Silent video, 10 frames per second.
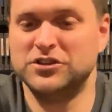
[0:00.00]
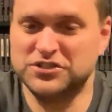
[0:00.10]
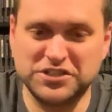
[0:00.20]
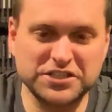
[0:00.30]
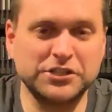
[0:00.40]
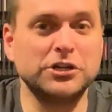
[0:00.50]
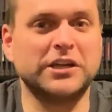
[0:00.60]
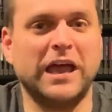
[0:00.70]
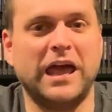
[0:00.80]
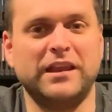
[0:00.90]
Just
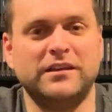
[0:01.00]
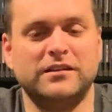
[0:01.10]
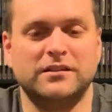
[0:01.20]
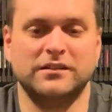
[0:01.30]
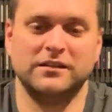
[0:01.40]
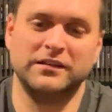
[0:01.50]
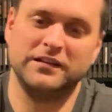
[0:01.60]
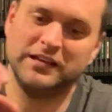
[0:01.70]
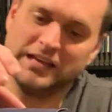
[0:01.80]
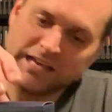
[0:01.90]
look at it.
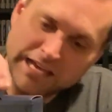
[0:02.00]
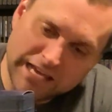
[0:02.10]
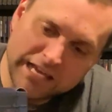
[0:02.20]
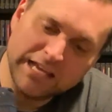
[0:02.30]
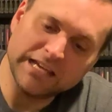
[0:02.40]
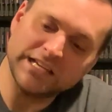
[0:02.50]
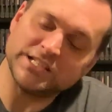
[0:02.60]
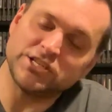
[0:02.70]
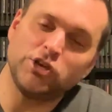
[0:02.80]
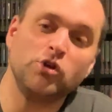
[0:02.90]
He
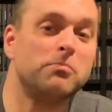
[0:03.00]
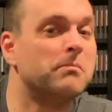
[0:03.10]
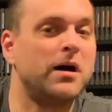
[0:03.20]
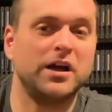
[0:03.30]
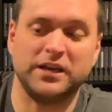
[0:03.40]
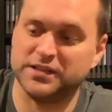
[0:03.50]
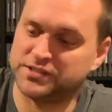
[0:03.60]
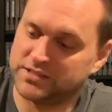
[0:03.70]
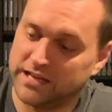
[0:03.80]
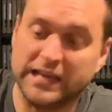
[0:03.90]
is
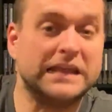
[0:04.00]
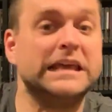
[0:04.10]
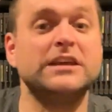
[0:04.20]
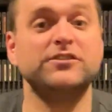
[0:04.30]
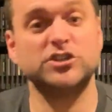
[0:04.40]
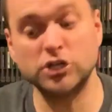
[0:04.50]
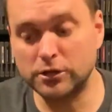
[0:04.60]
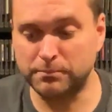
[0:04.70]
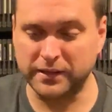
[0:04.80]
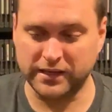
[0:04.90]
humongous, and he
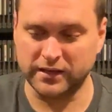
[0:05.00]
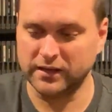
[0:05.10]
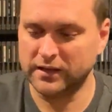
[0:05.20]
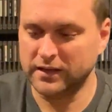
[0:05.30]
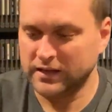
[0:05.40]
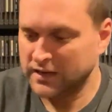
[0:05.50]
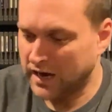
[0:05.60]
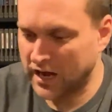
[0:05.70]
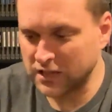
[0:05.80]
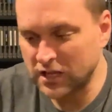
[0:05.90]
should be.
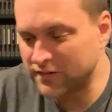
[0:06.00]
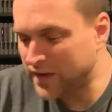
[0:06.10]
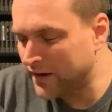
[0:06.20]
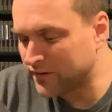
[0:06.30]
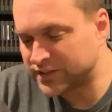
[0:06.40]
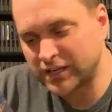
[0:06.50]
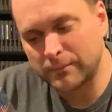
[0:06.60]
I love everything